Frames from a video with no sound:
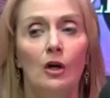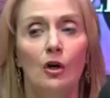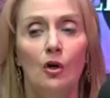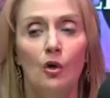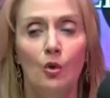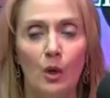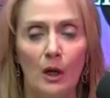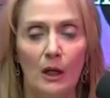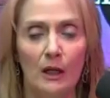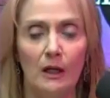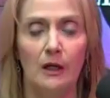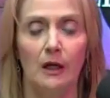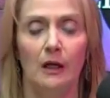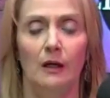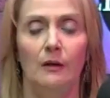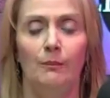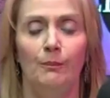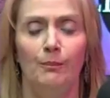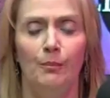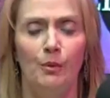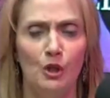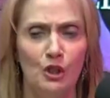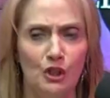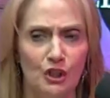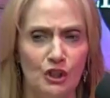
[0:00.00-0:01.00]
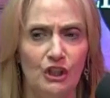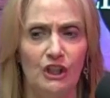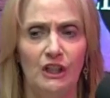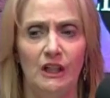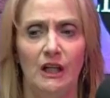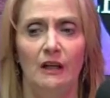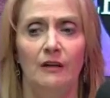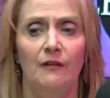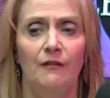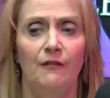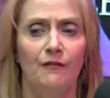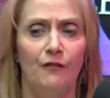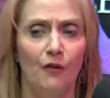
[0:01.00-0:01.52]
quick and pushy
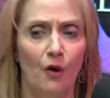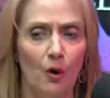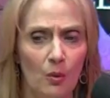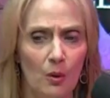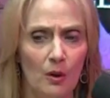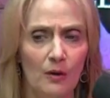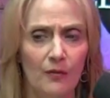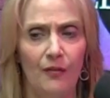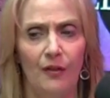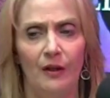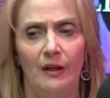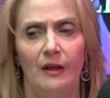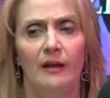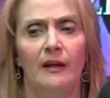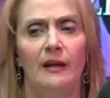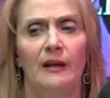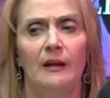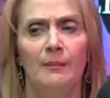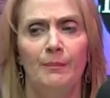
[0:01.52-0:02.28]
and forward thinking and